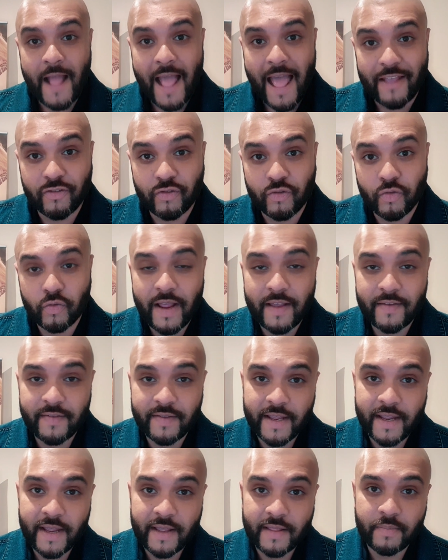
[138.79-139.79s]
as soon as
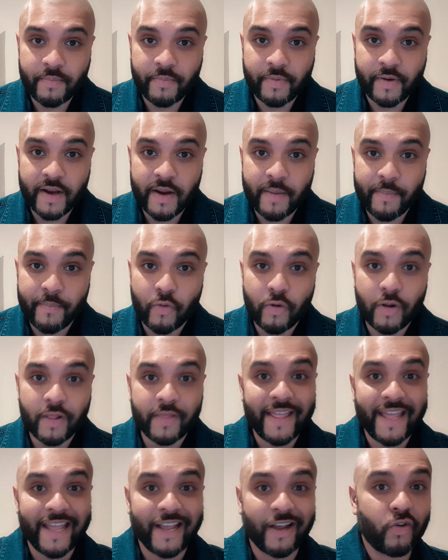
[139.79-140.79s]
they get the pre-approval,
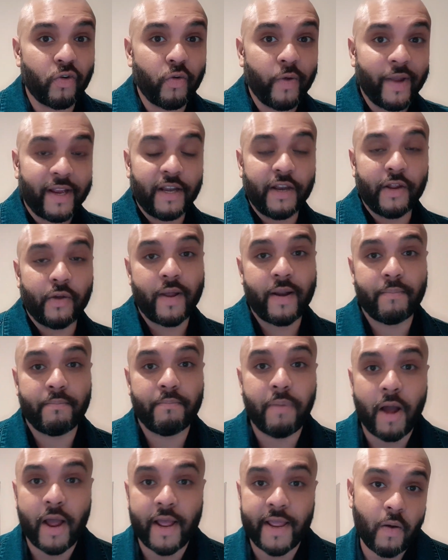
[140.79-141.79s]
they quickly go and
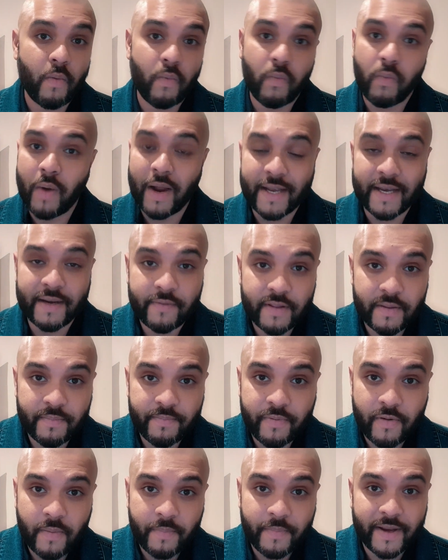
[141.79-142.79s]
buy whatever the
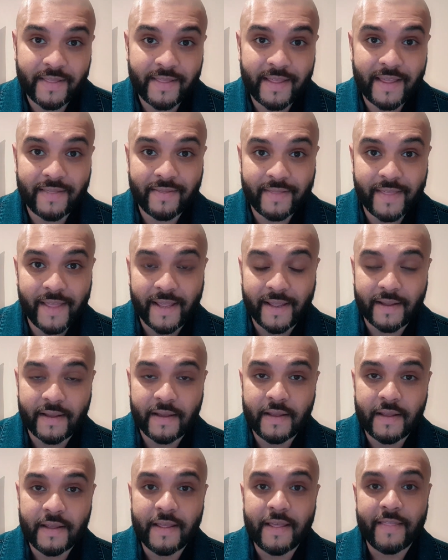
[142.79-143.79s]
property they think
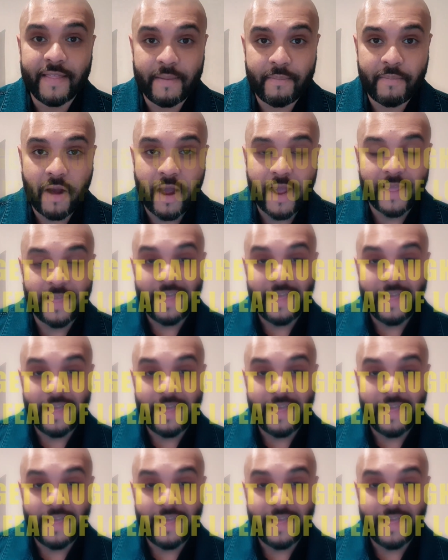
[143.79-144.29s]
they buy.